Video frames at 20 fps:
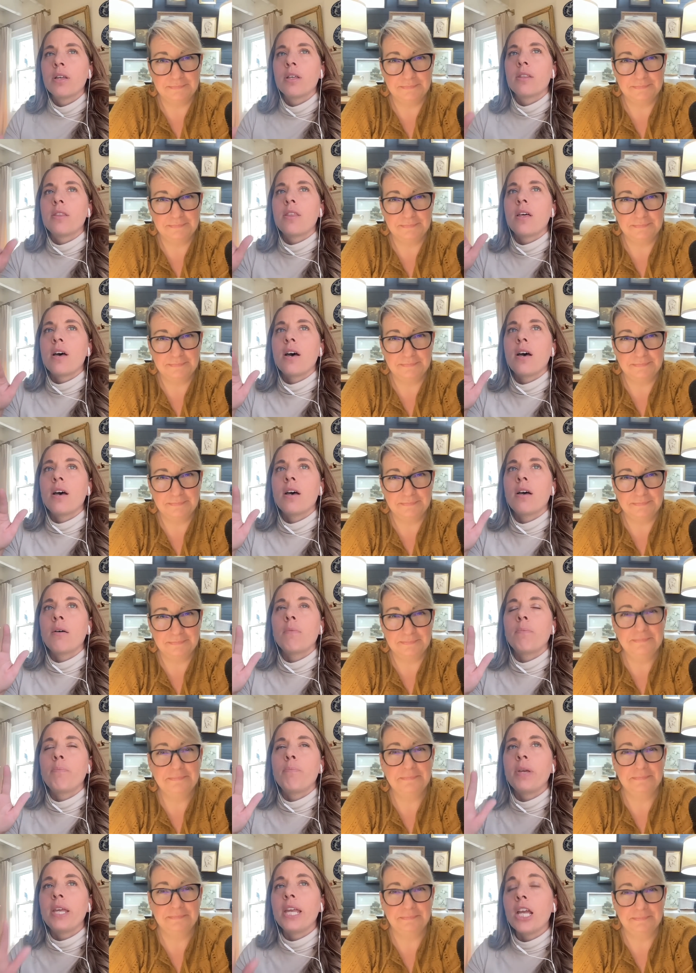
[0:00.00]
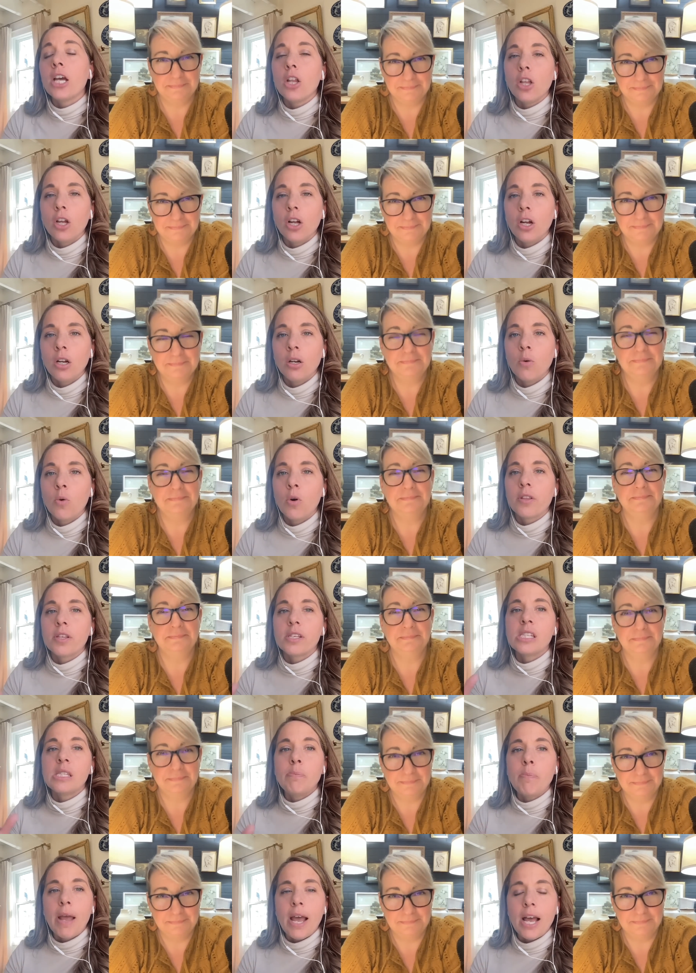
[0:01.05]
Speaker 1: the peeler or the
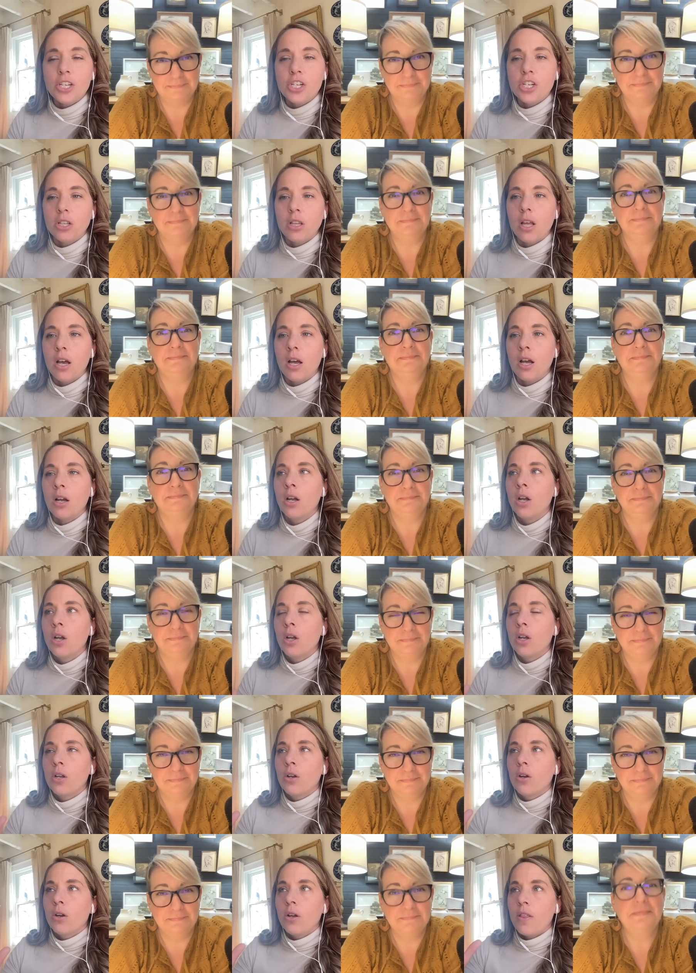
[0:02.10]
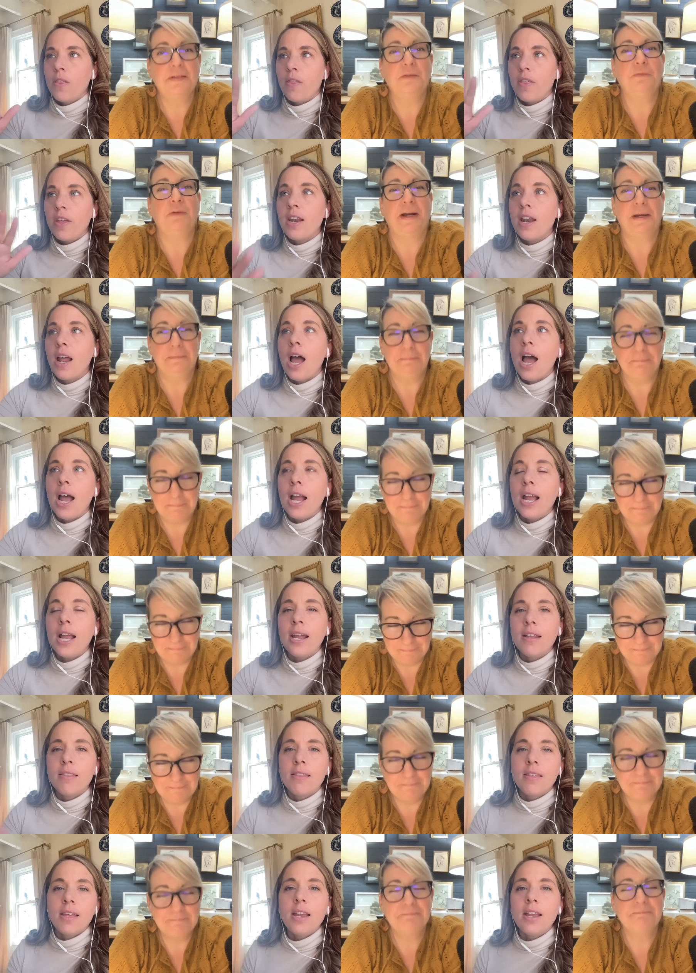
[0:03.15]
spatula then right. I
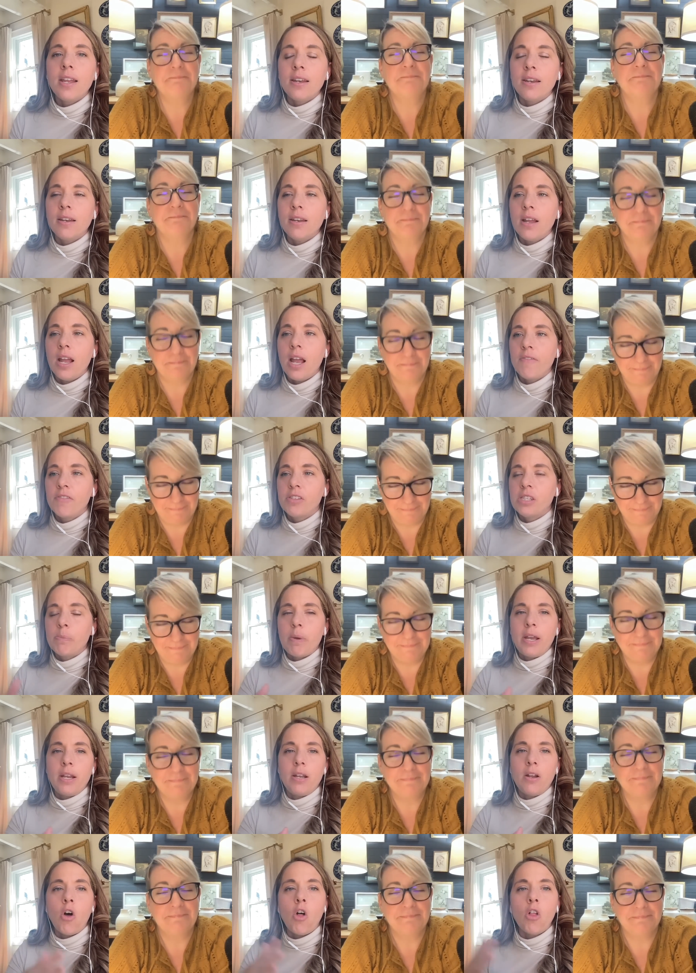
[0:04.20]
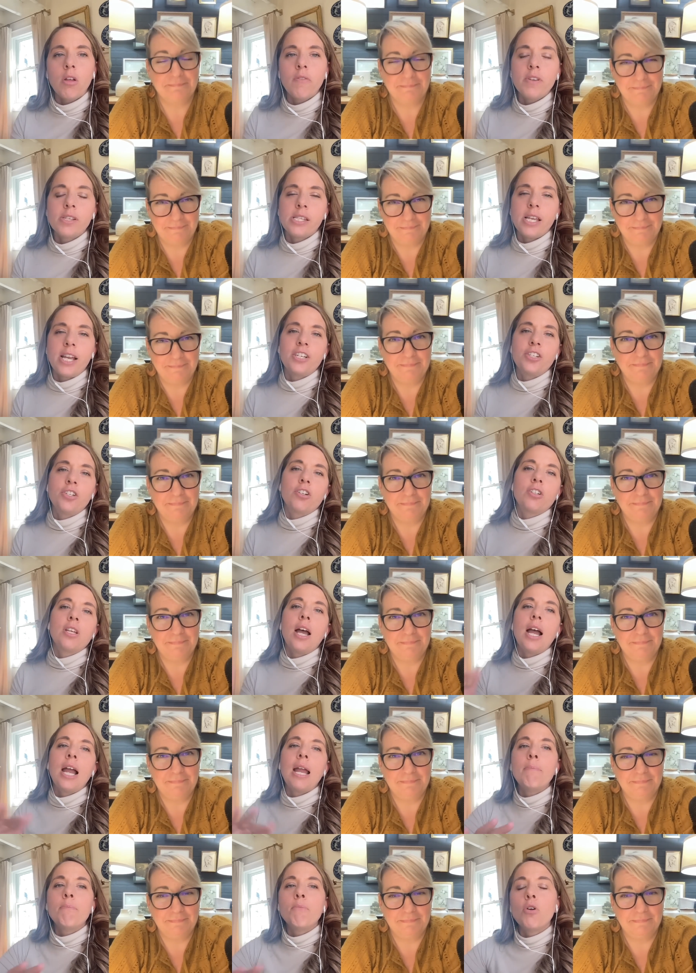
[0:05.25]
then have spent all of this extra
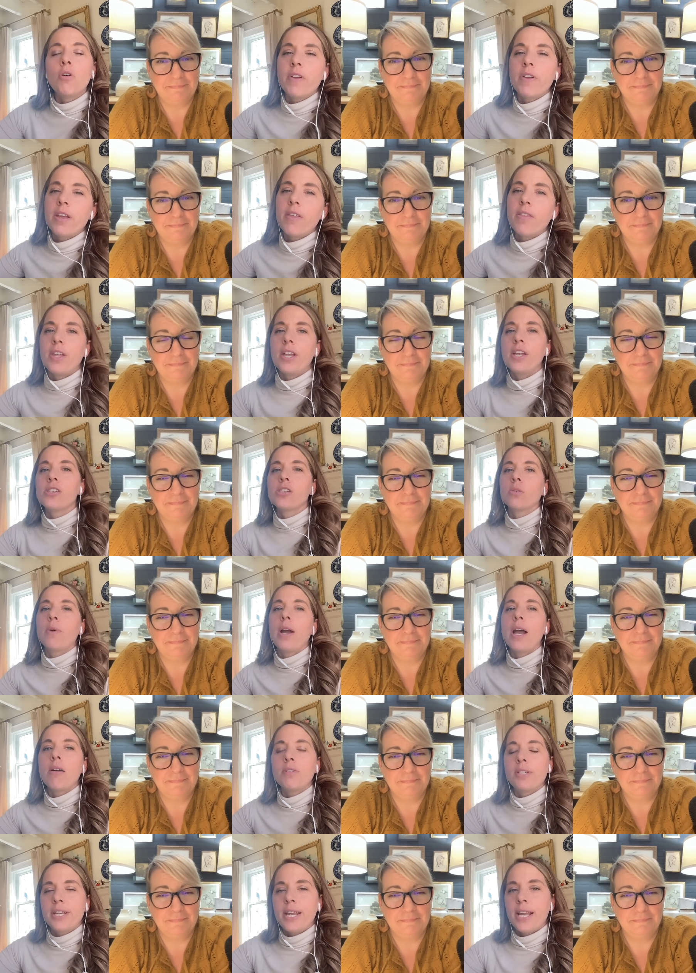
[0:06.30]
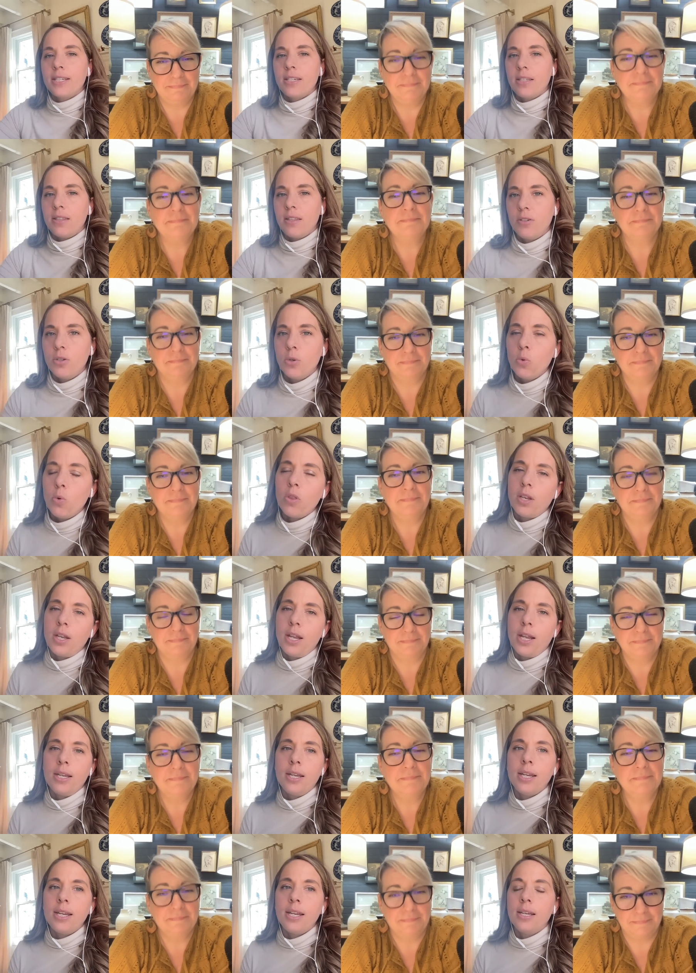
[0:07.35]
time moving things around to get to the tool that I
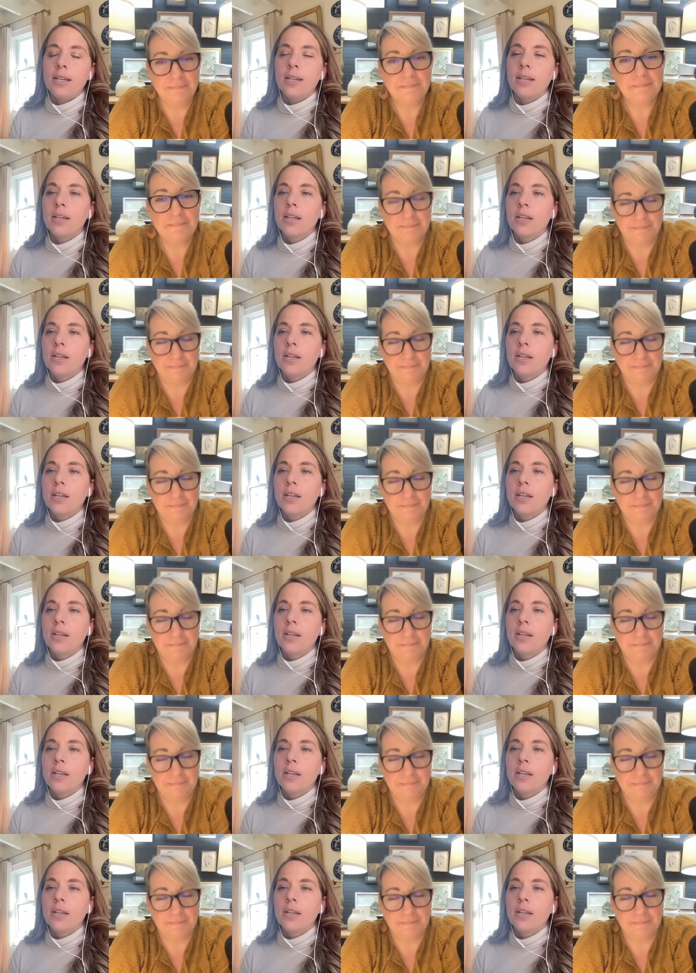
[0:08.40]
need